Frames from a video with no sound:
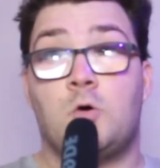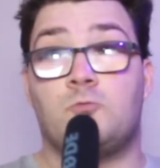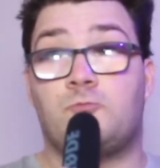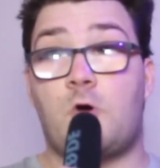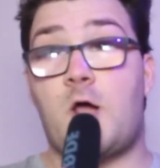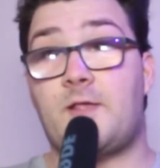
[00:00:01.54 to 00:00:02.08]

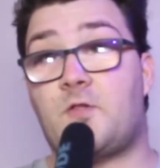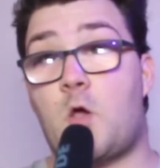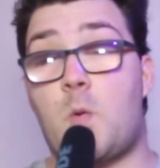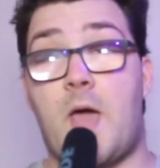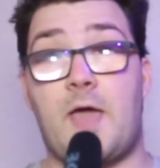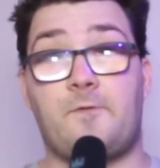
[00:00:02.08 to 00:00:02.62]
Right,
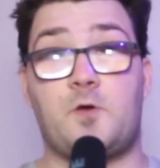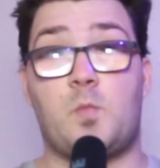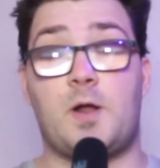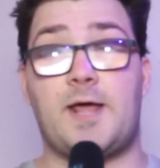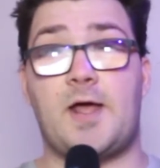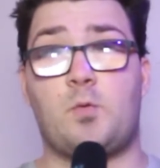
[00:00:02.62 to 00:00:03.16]
so hey
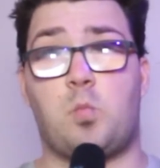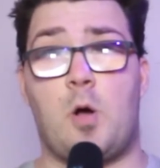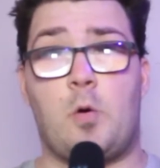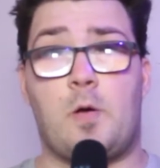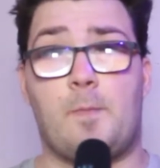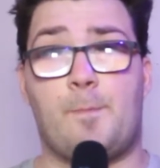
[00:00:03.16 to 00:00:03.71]
everyone and
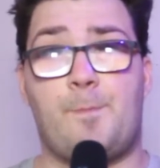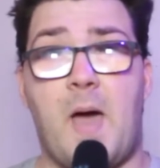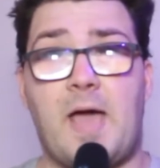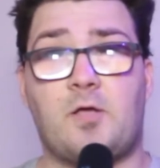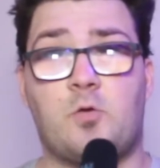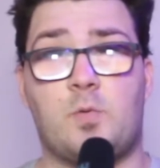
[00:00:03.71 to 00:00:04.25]
welcome
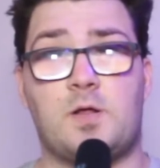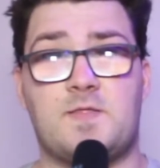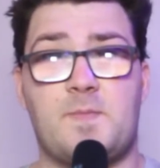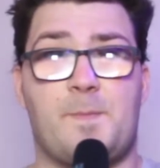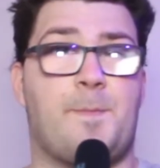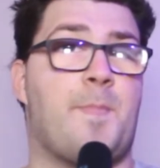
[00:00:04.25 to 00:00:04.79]
back to
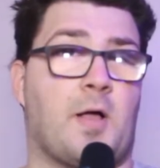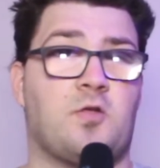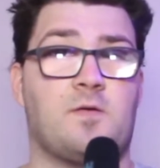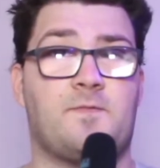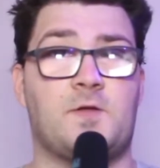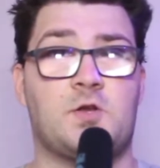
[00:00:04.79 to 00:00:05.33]
another
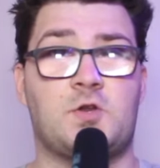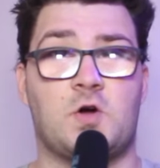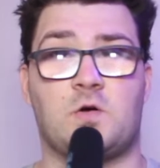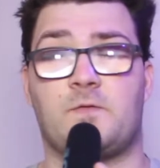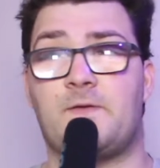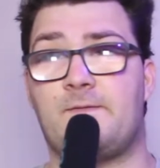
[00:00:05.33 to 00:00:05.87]
budget
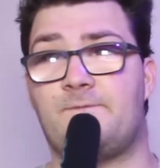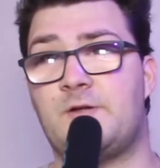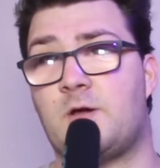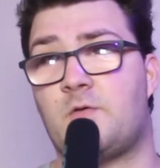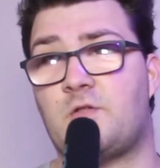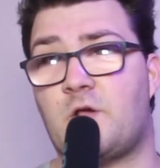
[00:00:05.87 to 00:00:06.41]
photography
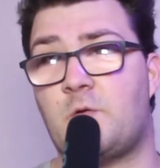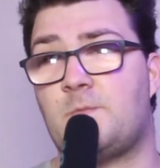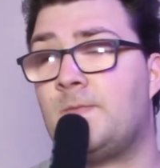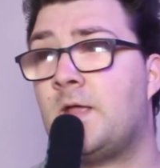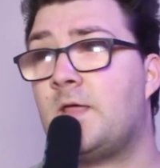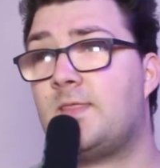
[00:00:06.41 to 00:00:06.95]
video. So
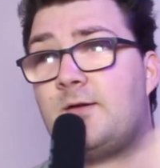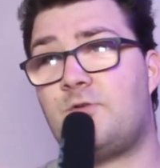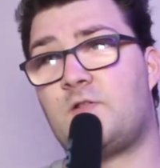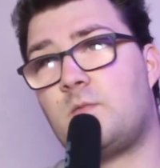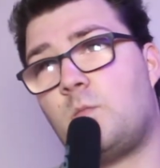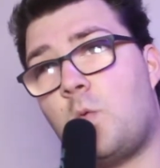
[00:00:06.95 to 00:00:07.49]
there
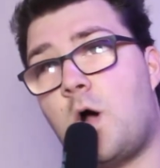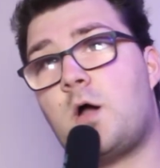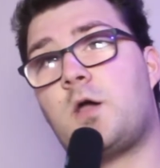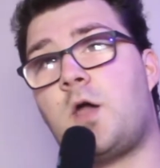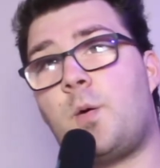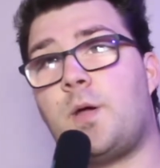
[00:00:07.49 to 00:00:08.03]
is some
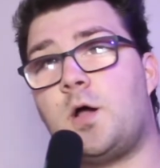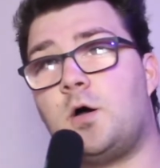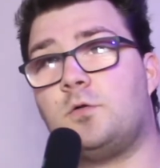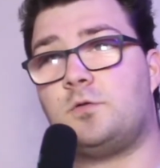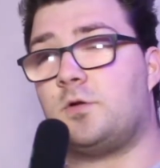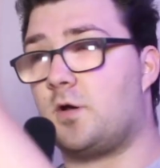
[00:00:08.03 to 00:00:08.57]
work going
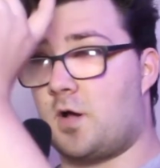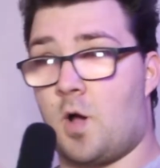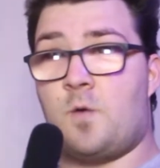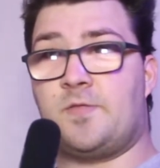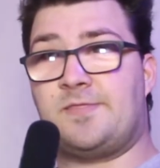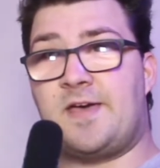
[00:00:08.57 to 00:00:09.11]
on
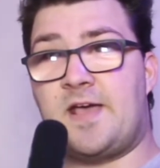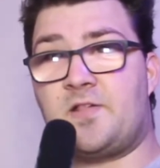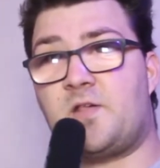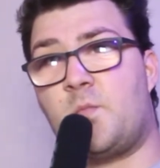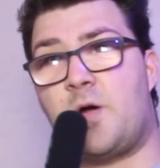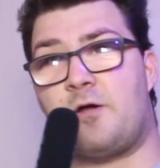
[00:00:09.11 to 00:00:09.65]
over there
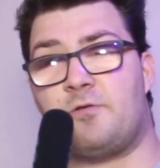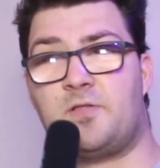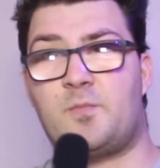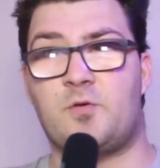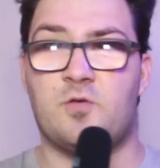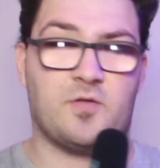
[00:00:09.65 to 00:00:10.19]
somewhere and
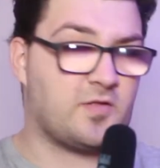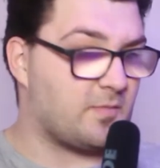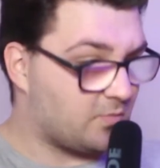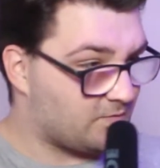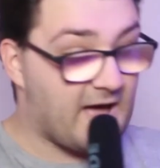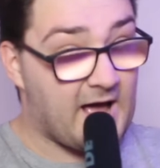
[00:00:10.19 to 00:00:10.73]
someone's using some
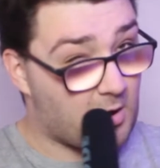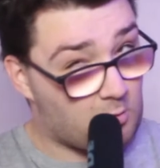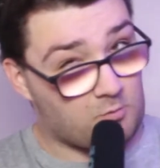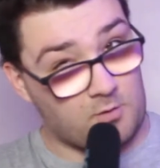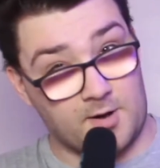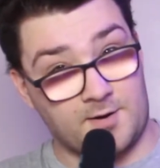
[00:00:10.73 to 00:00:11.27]
sort of angle
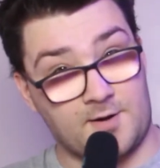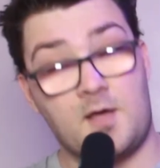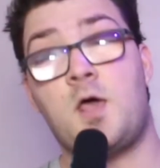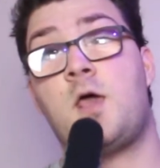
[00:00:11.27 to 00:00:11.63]
grinder.